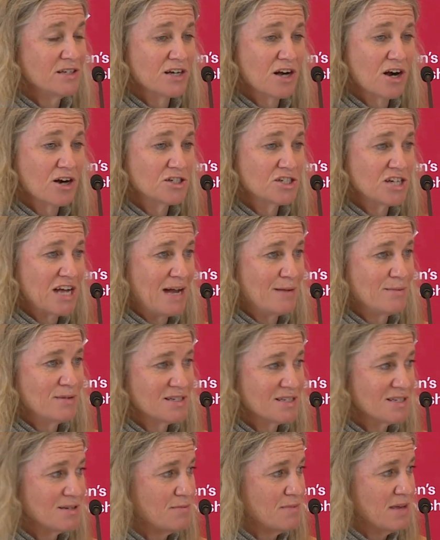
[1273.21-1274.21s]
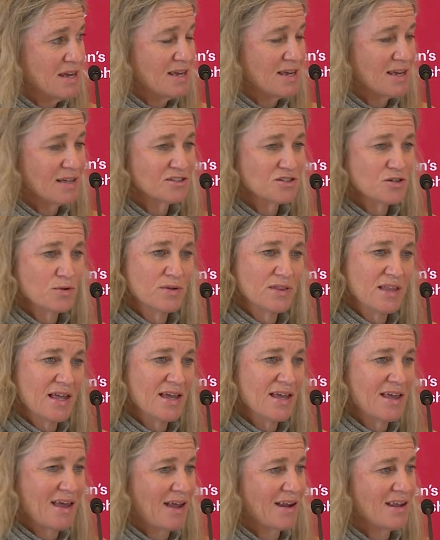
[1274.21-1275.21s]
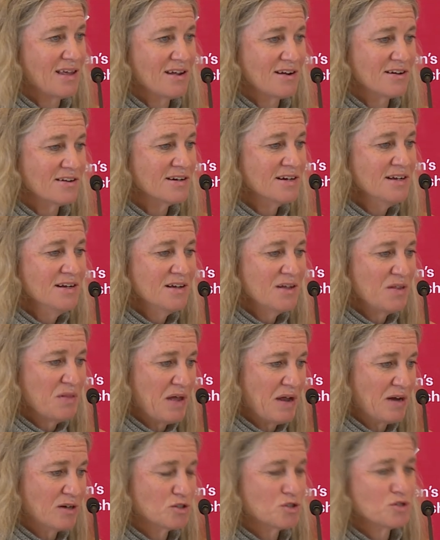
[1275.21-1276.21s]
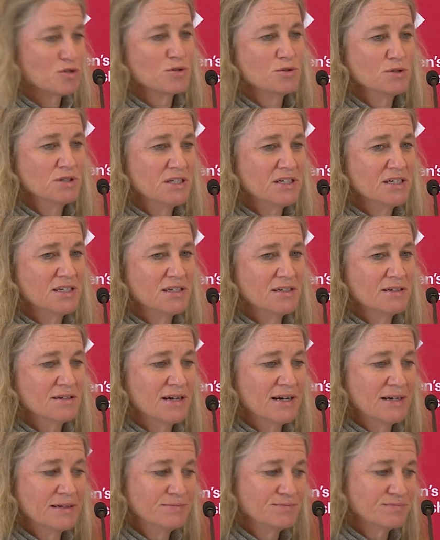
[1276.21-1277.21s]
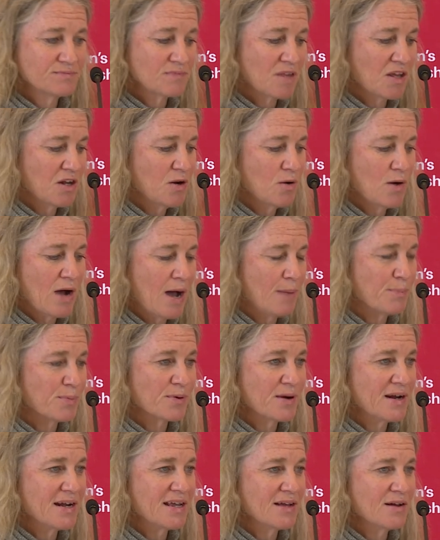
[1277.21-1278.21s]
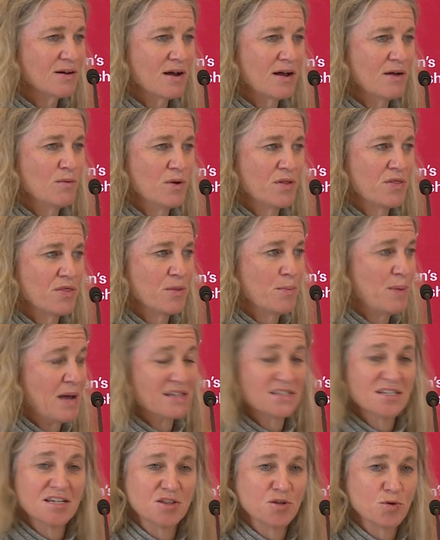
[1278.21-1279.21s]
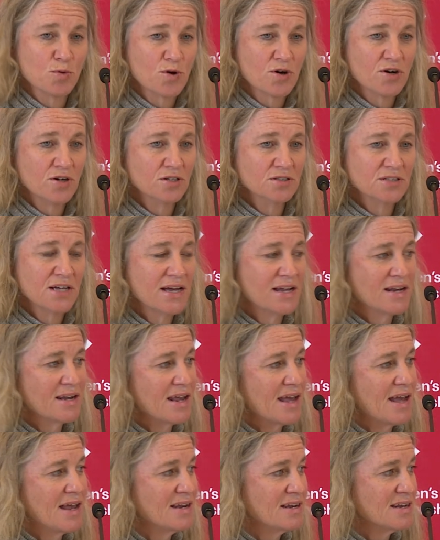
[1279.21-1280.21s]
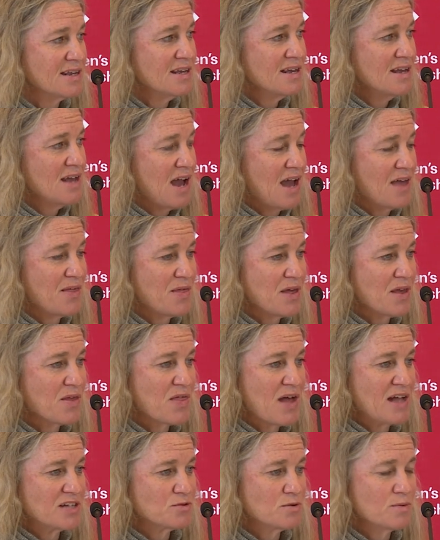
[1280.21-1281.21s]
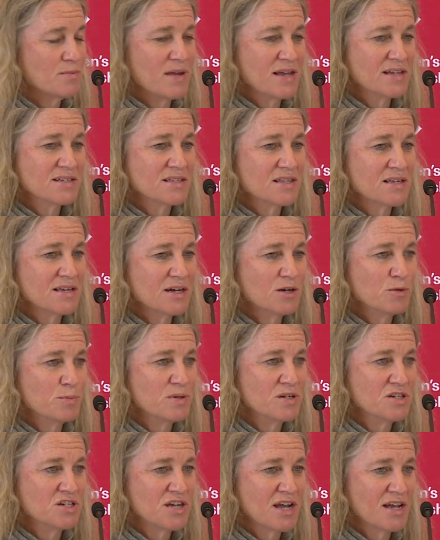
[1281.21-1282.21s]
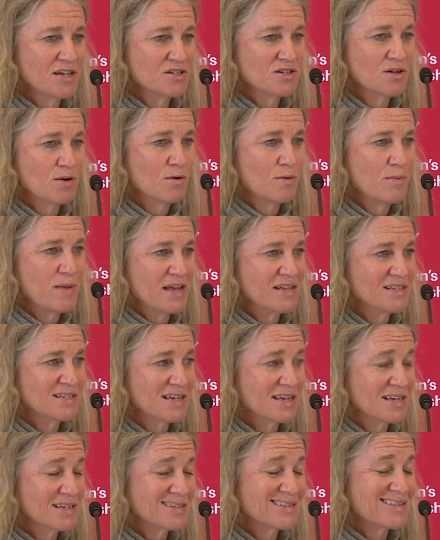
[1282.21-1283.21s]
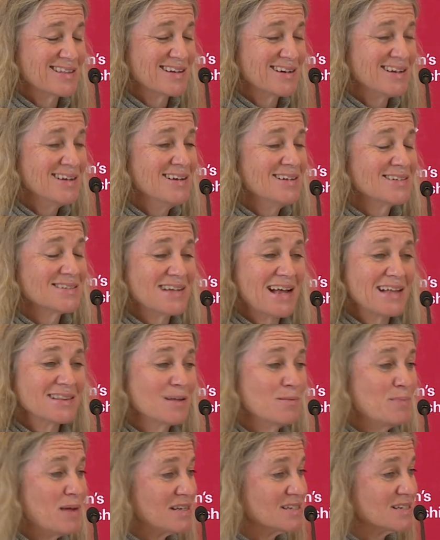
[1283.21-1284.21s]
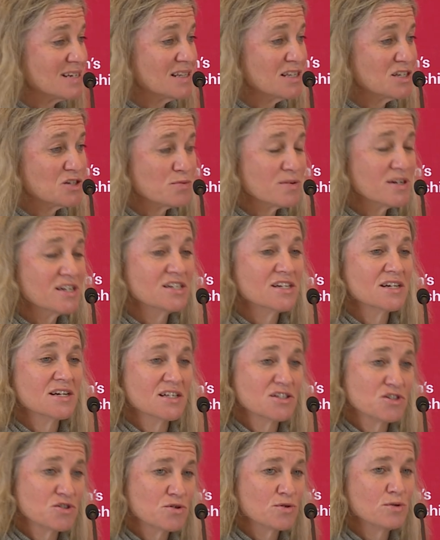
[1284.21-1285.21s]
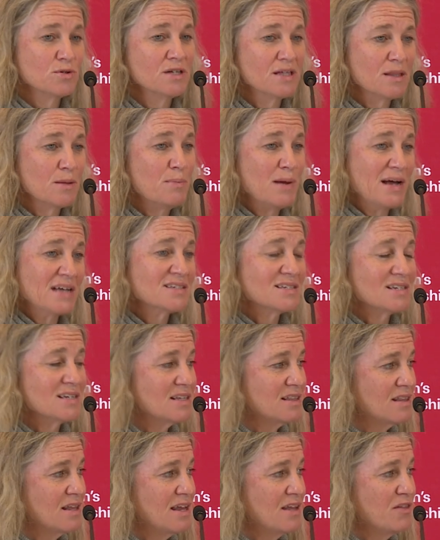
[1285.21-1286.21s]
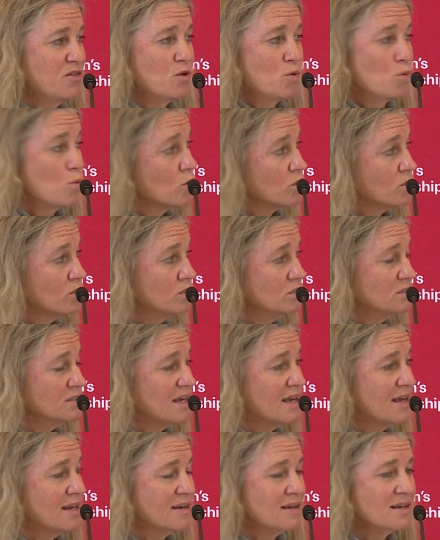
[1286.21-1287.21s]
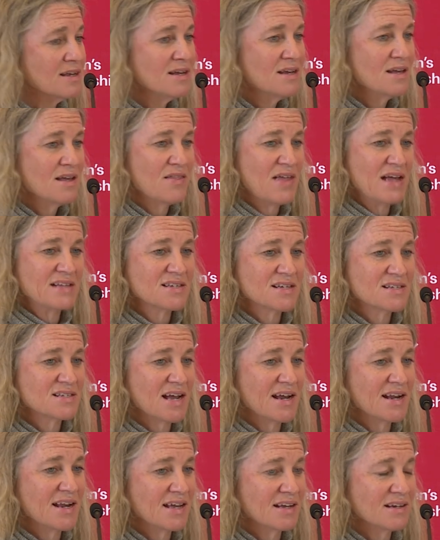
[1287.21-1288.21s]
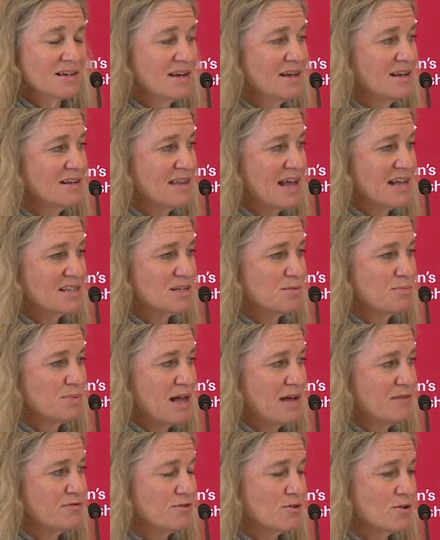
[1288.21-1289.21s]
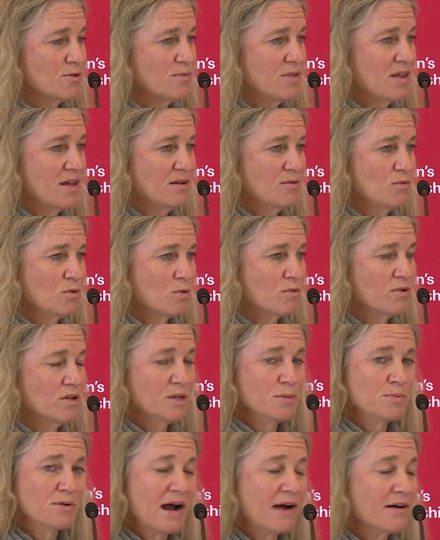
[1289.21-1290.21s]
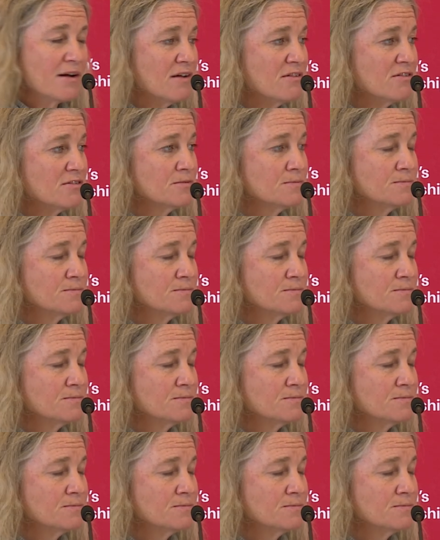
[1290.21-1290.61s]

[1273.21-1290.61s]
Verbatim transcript: And our job is to make it so when they get here, they are truly, um, you know, operating with the best in the world. And, and I think that's what makes the LPGA so amazing. It's that it's not the best in this region, it's truly the best in, in the world. And that's exciting. And that's a platform that we're really proud of.